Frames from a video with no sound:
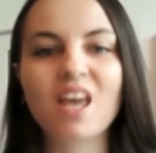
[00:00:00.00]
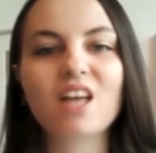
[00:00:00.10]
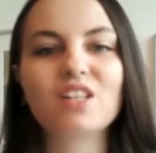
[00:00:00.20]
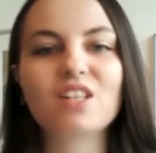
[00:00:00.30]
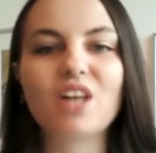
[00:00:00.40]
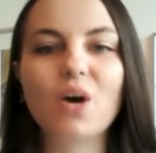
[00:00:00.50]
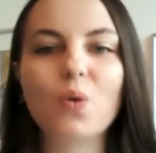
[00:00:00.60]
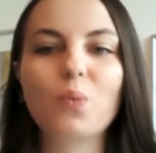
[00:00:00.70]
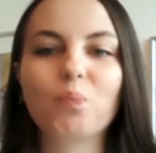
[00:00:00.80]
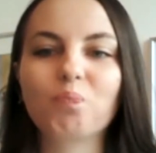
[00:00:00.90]
So
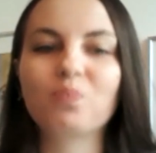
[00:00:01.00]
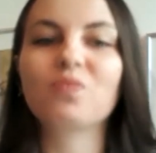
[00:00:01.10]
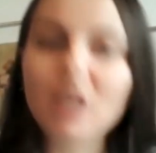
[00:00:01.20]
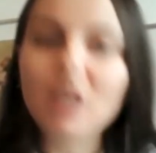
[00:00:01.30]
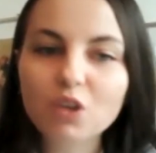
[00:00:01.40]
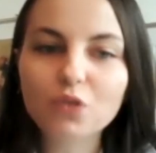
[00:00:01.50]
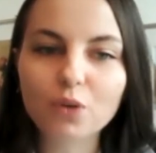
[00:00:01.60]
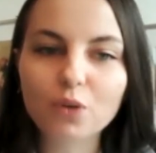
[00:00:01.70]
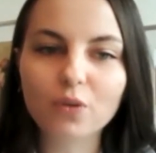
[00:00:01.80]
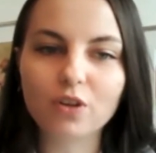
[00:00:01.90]
thank you
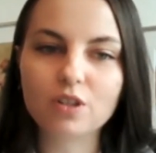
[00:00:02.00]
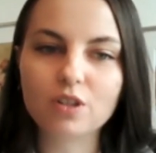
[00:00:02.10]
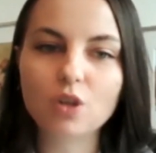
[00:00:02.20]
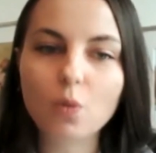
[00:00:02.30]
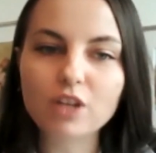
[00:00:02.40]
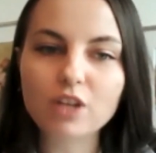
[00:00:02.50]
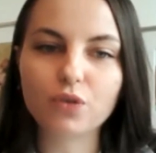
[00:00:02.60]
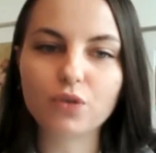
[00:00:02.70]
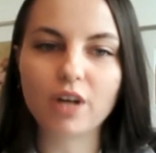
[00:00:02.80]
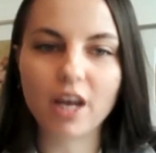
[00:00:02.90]
for so much
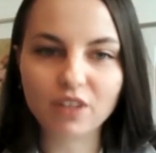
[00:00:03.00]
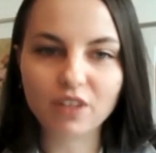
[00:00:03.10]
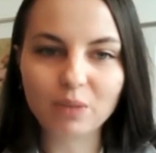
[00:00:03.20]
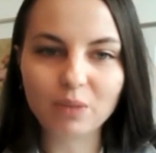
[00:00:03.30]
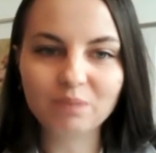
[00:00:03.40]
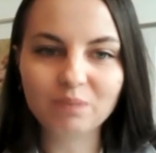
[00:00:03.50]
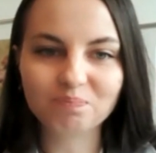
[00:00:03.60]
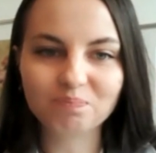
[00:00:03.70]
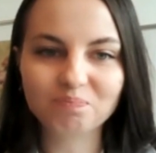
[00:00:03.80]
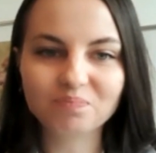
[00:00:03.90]
for having me.
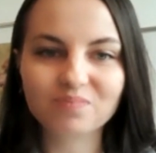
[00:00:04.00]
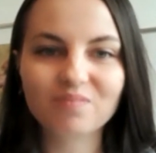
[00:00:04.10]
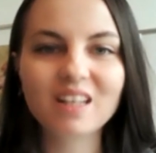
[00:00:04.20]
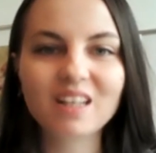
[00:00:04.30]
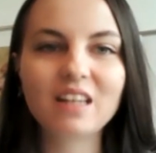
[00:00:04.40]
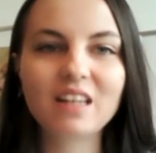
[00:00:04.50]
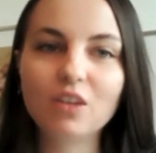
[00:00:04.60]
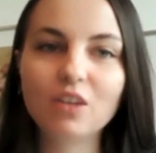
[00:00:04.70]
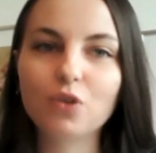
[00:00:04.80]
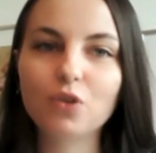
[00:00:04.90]
Thank
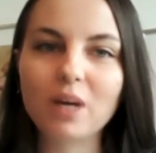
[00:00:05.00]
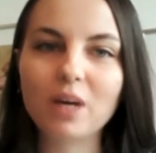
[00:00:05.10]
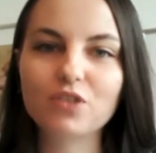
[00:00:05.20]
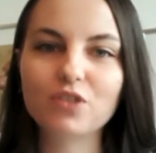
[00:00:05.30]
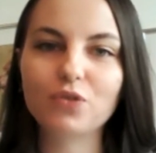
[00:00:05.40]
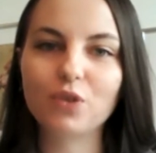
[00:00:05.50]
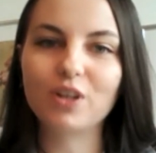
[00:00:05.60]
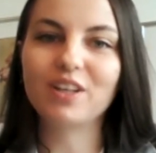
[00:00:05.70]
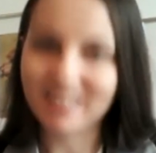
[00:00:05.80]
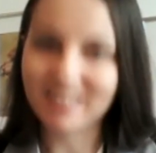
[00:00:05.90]
you so much for
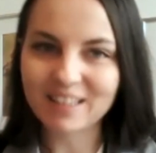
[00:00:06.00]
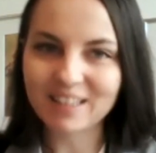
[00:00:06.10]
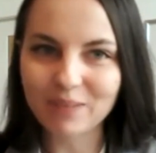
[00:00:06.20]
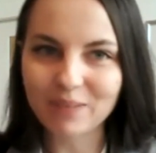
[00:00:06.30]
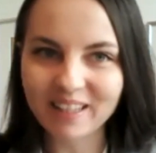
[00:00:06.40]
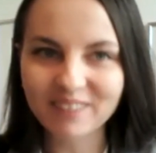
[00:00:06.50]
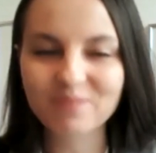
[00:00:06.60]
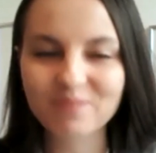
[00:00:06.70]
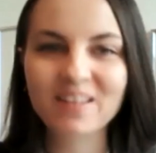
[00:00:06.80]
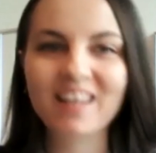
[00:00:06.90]
guesting me.
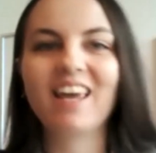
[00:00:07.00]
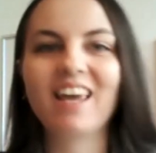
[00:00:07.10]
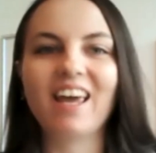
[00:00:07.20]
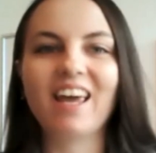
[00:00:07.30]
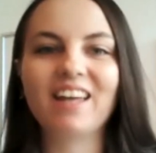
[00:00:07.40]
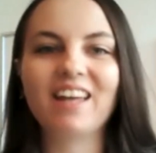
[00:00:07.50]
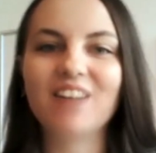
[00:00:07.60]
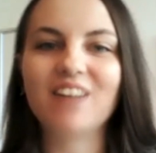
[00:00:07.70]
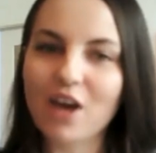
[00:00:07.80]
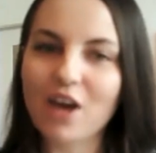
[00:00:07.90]
And
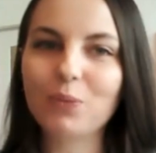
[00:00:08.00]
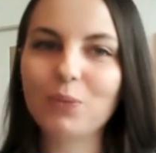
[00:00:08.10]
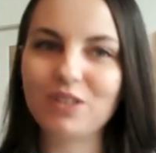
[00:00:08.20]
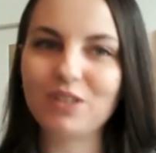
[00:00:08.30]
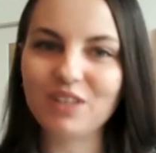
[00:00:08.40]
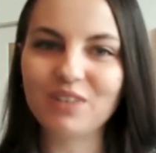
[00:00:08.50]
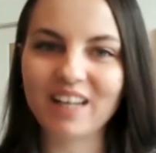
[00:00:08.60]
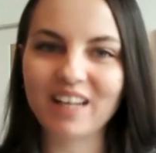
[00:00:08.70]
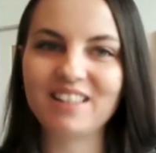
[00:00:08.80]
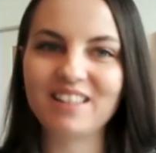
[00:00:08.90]
I hope to see you
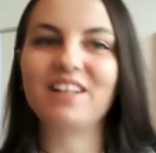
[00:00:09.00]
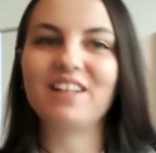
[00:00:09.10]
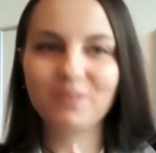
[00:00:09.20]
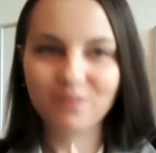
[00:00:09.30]
next year.